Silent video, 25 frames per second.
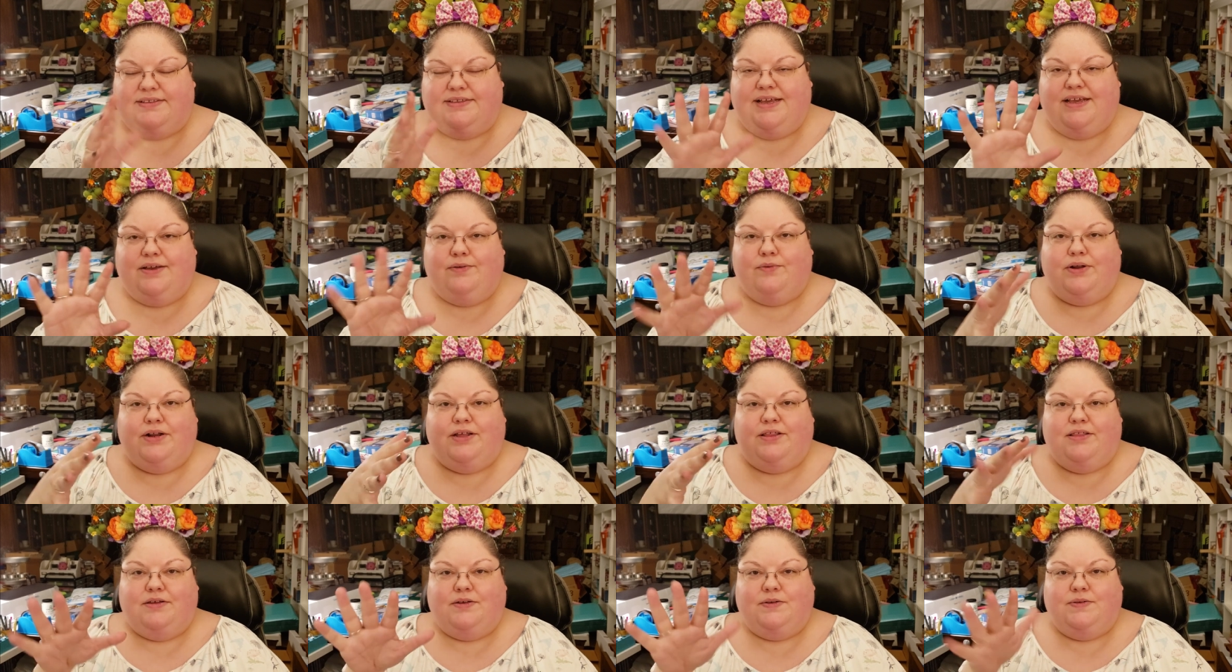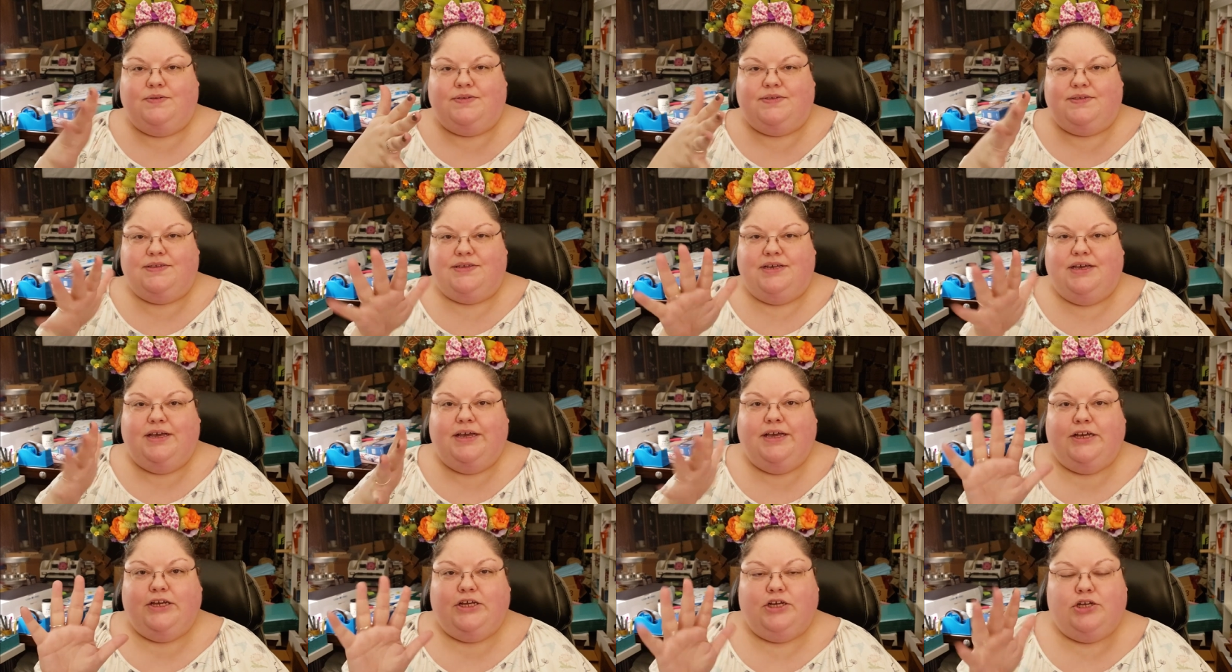It's like one of those
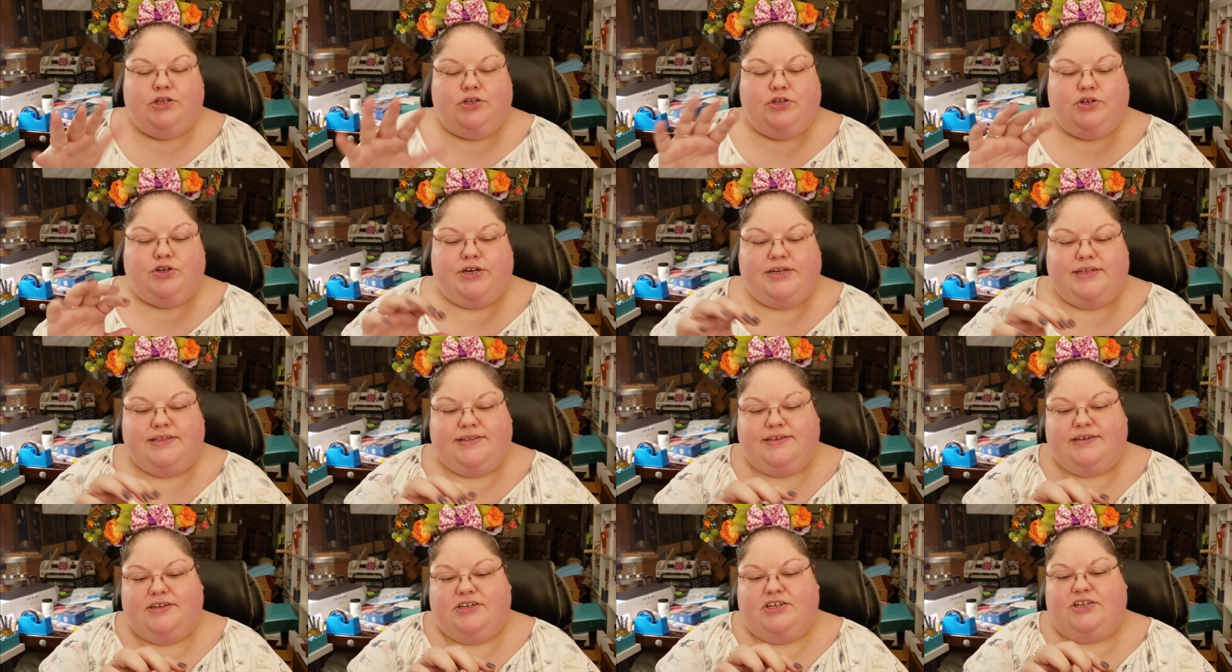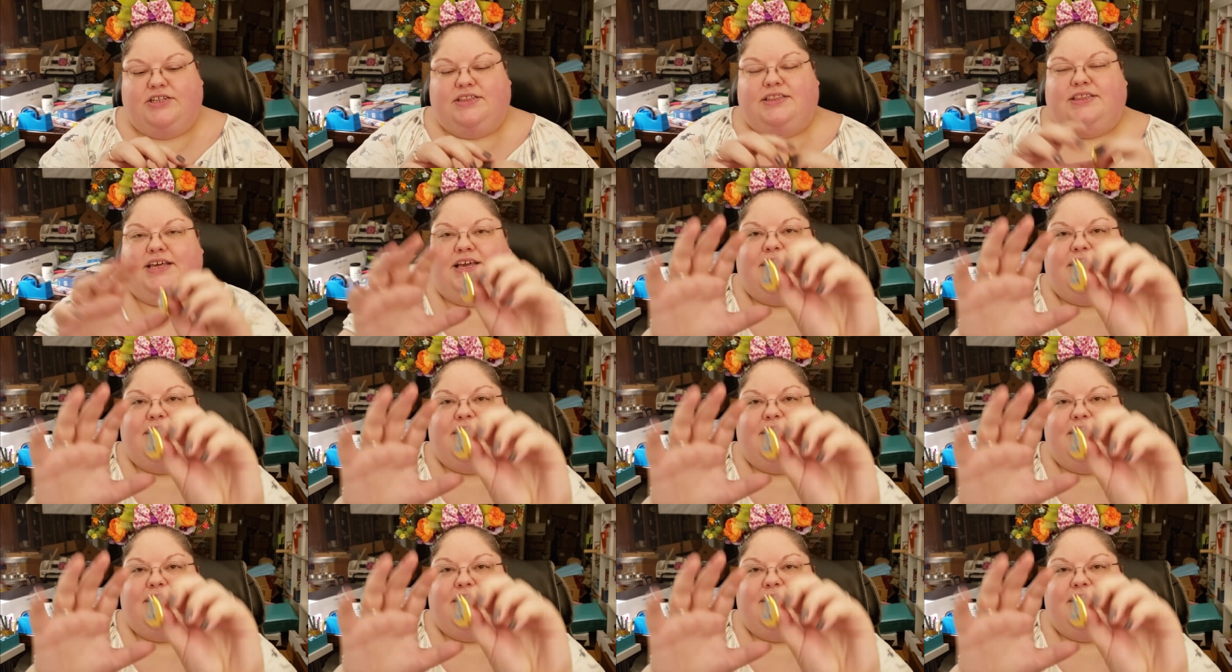transition